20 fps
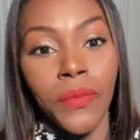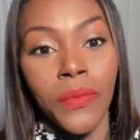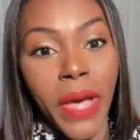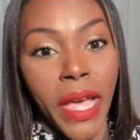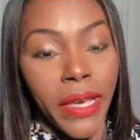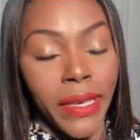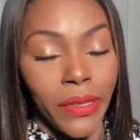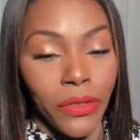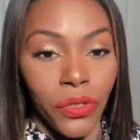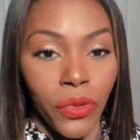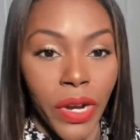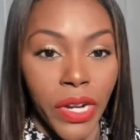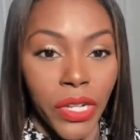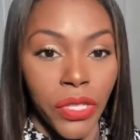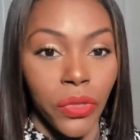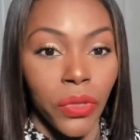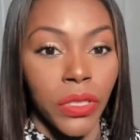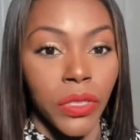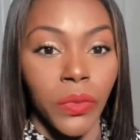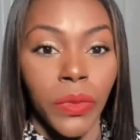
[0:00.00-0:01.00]
my credit
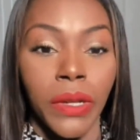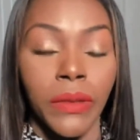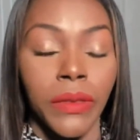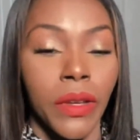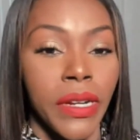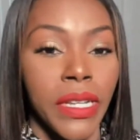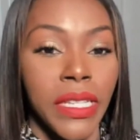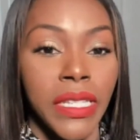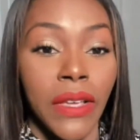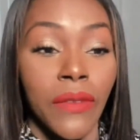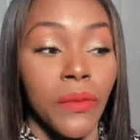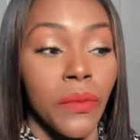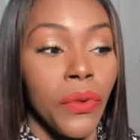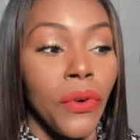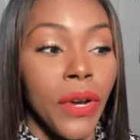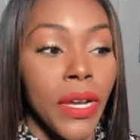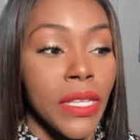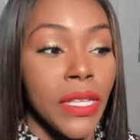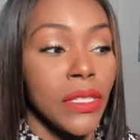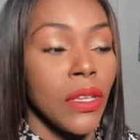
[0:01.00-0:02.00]
scores went up 37 points.